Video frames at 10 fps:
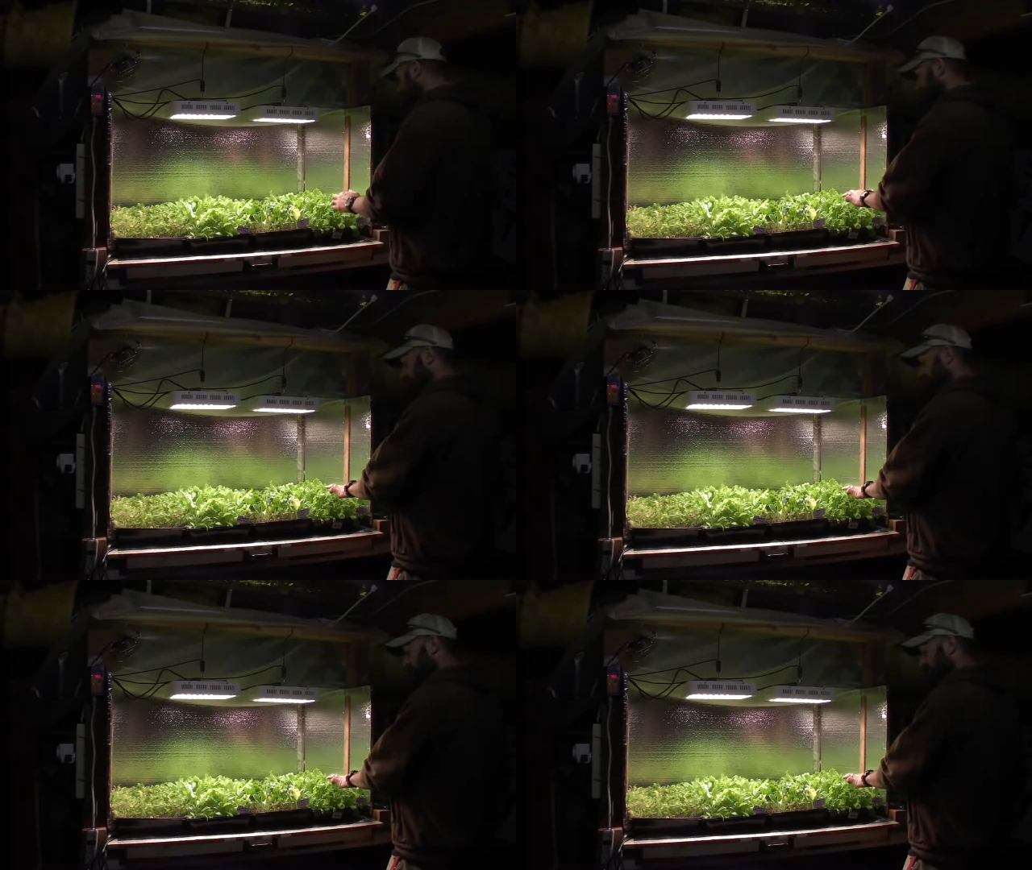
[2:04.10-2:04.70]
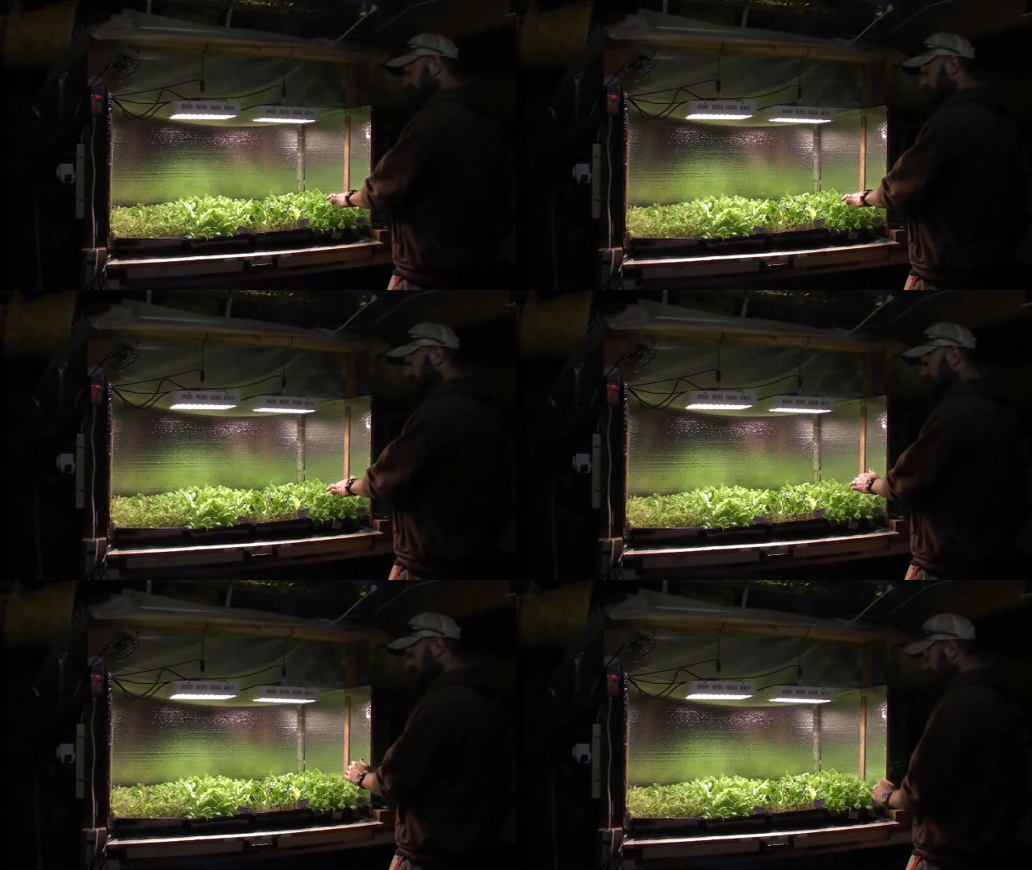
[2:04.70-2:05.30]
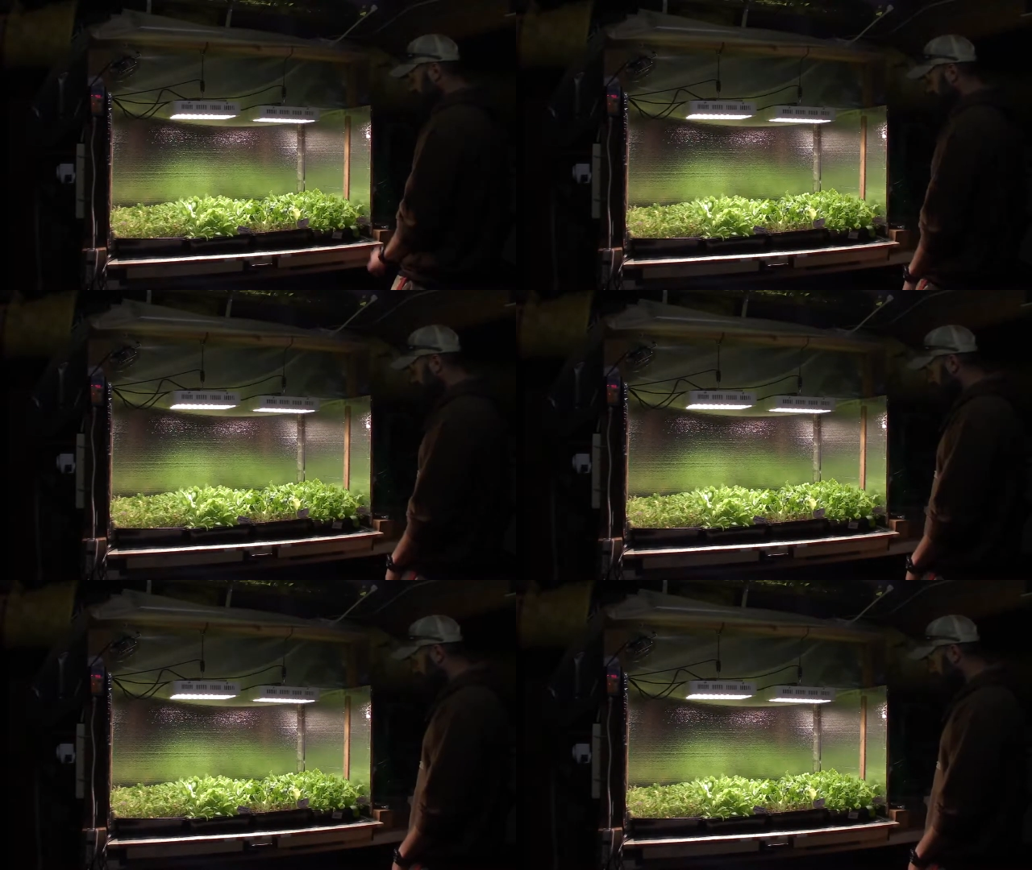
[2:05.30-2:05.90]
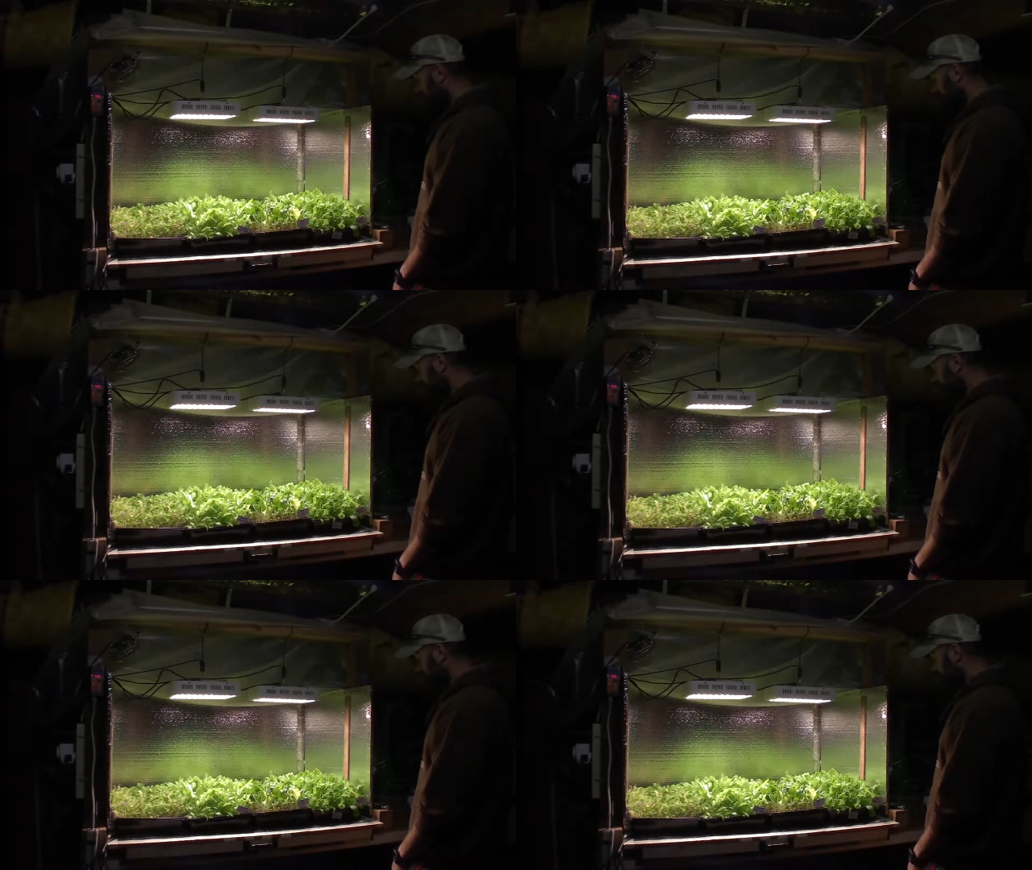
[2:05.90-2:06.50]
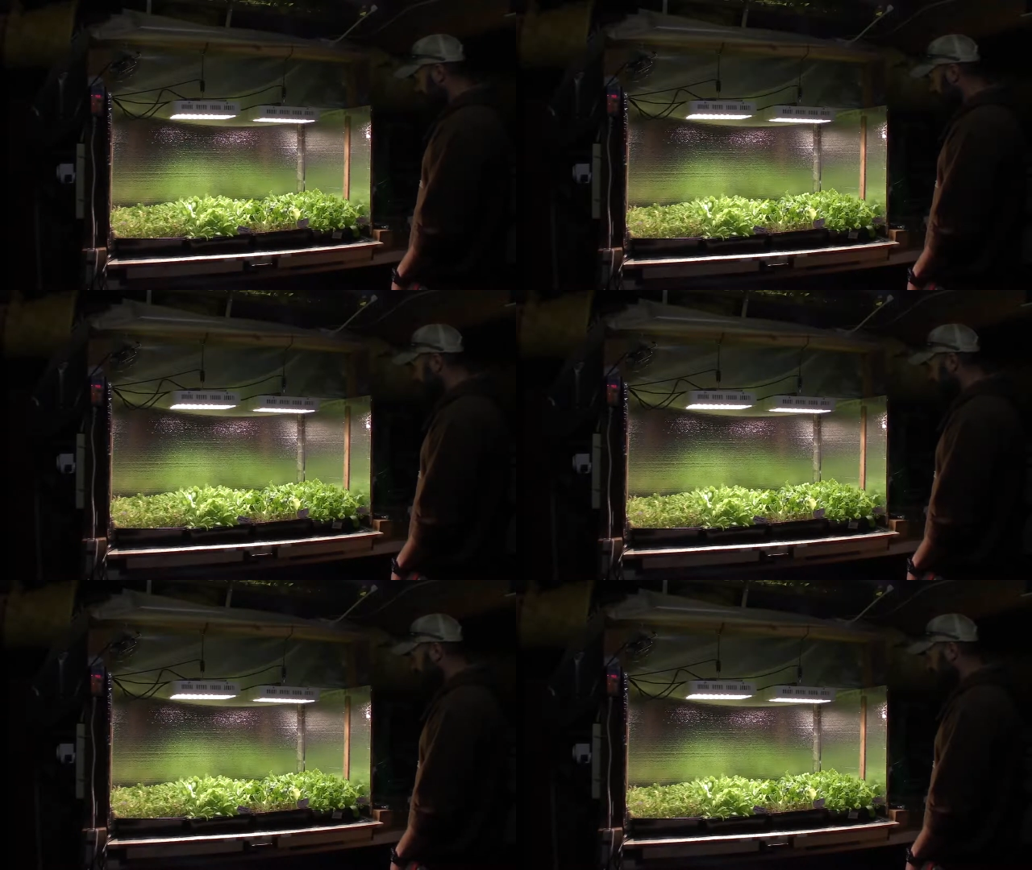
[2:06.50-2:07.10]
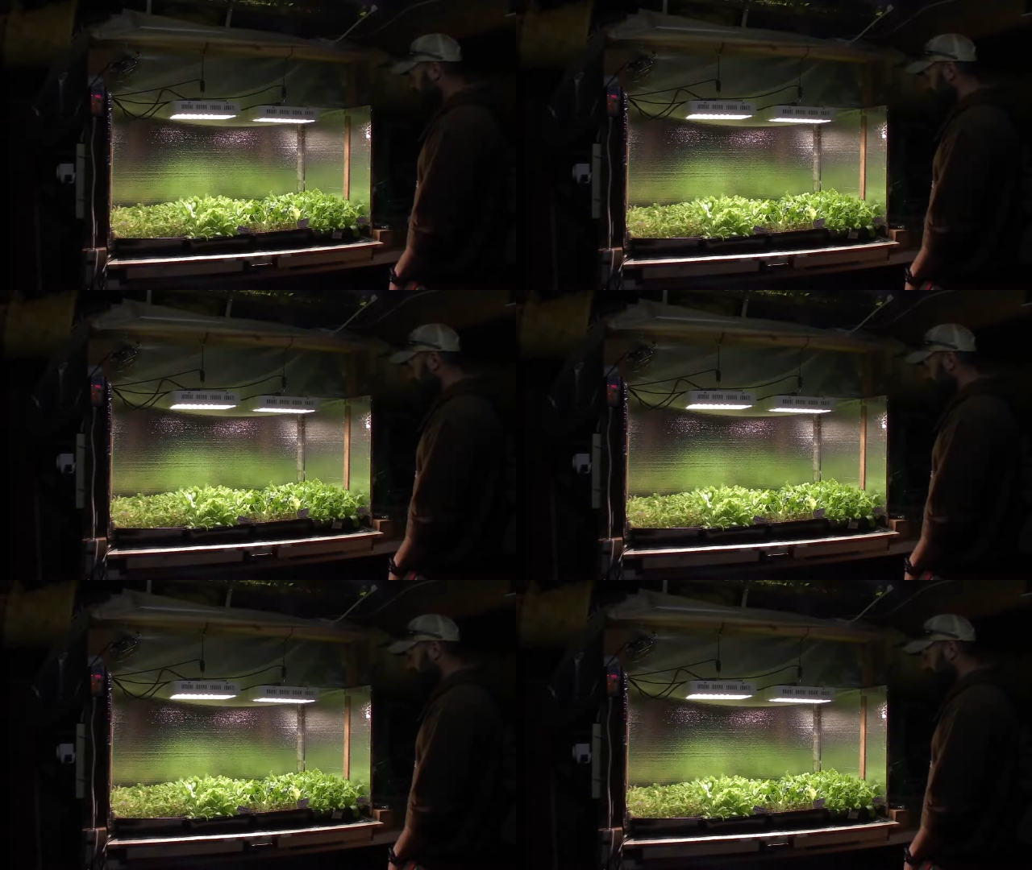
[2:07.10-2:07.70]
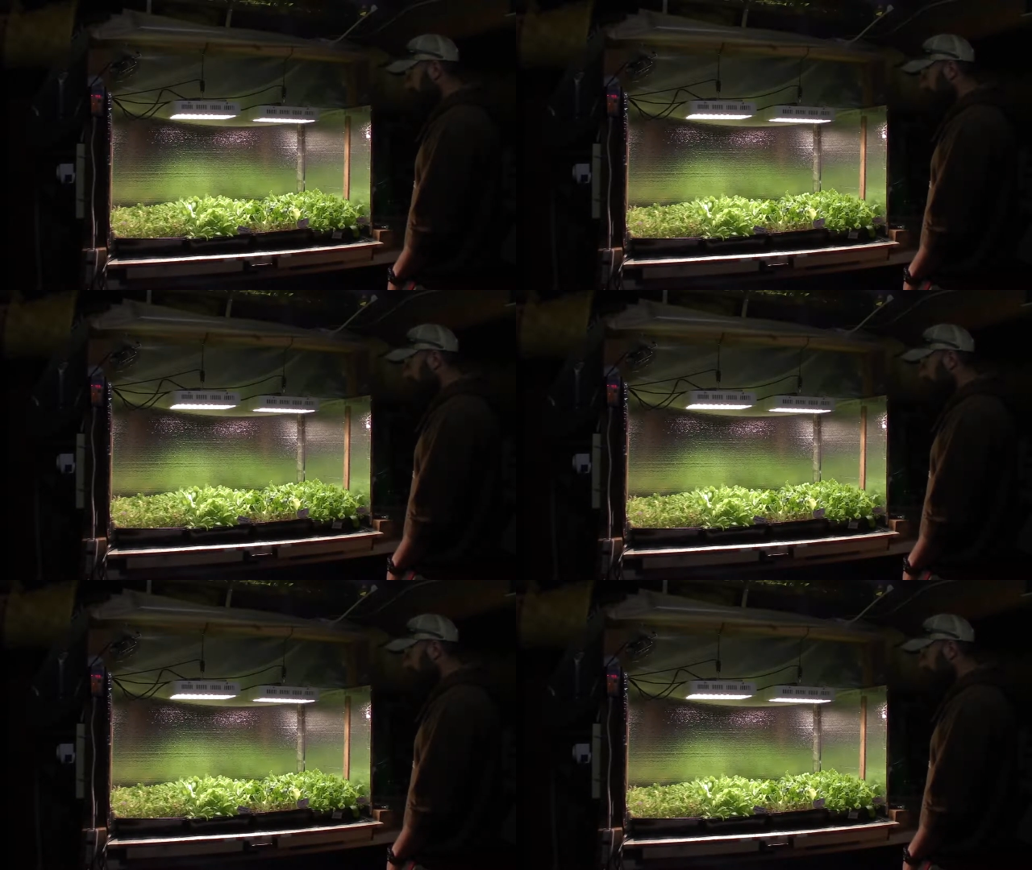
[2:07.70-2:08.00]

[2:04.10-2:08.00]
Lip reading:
Nobody's mouth can be seen.